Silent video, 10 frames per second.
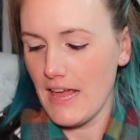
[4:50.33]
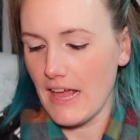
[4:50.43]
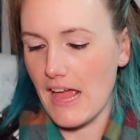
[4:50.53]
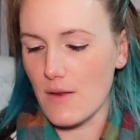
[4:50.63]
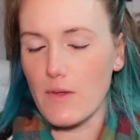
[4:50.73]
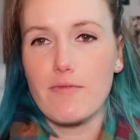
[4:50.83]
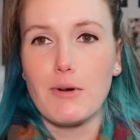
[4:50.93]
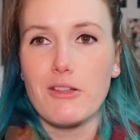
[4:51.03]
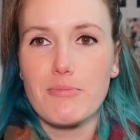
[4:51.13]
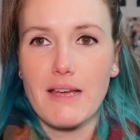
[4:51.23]
and we've
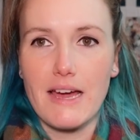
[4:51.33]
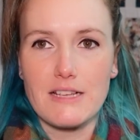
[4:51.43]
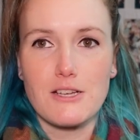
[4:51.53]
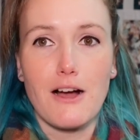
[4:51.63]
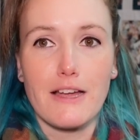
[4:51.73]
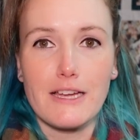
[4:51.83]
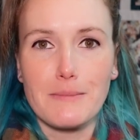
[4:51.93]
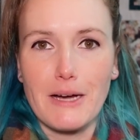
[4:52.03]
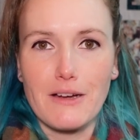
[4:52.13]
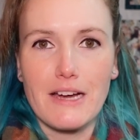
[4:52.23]
both been kind of talking
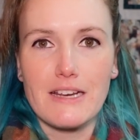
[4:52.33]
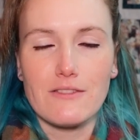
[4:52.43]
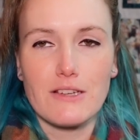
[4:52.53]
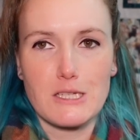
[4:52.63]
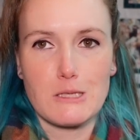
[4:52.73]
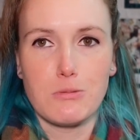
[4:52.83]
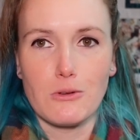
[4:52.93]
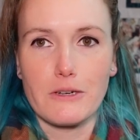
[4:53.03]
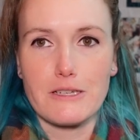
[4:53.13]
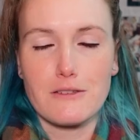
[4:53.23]
about kind of
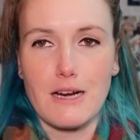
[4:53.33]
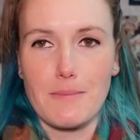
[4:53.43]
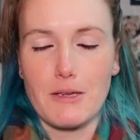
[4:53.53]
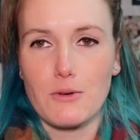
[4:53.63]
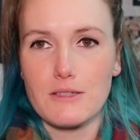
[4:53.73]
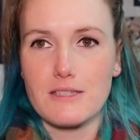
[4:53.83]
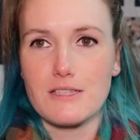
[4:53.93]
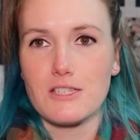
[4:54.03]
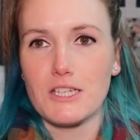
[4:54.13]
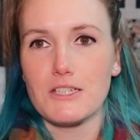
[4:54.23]
exploring scrappy quilts
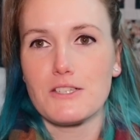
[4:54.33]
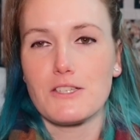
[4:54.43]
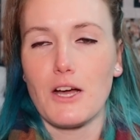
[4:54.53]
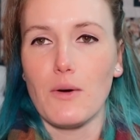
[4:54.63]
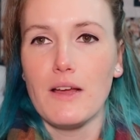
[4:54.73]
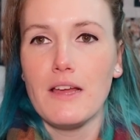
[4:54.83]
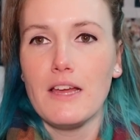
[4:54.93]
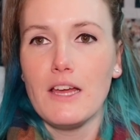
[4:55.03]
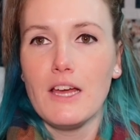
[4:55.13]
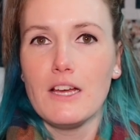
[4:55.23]
this year. So
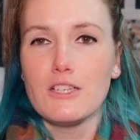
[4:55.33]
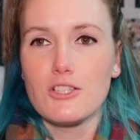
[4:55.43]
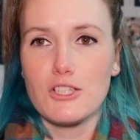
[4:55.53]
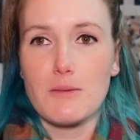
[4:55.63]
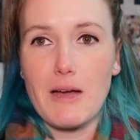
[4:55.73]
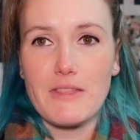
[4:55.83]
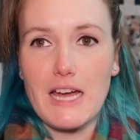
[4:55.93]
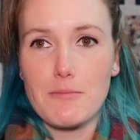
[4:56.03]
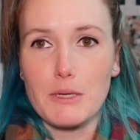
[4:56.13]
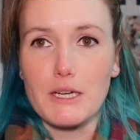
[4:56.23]
She bought
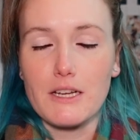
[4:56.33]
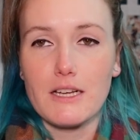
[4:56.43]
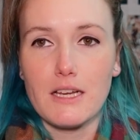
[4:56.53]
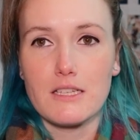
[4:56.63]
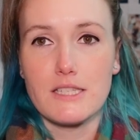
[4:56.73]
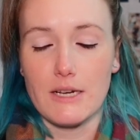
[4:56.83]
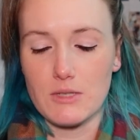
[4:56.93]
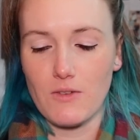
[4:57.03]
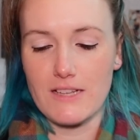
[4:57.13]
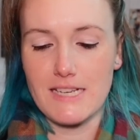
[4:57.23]
that book, said it
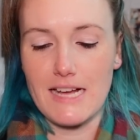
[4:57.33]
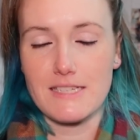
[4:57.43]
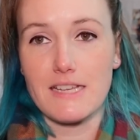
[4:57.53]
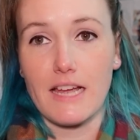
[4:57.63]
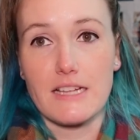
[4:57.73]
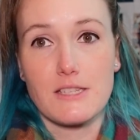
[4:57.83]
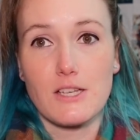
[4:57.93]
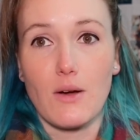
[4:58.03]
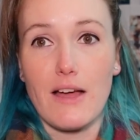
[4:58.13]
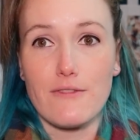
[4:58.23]
was fantastic, and
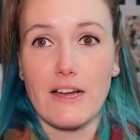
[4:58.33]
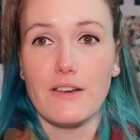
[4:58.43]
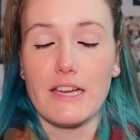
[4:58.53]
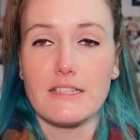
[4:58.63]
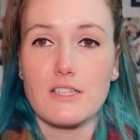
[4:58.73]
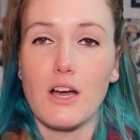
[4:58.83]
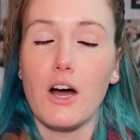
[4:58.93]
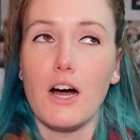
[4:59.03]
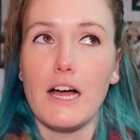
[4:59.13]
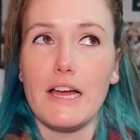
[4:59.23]
so I found it
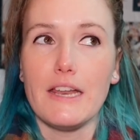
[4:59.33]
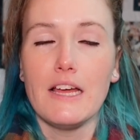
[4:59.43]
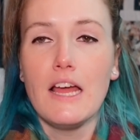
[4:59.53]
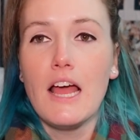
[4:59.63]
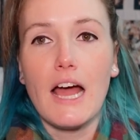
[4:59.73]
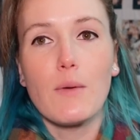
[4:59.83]
on, I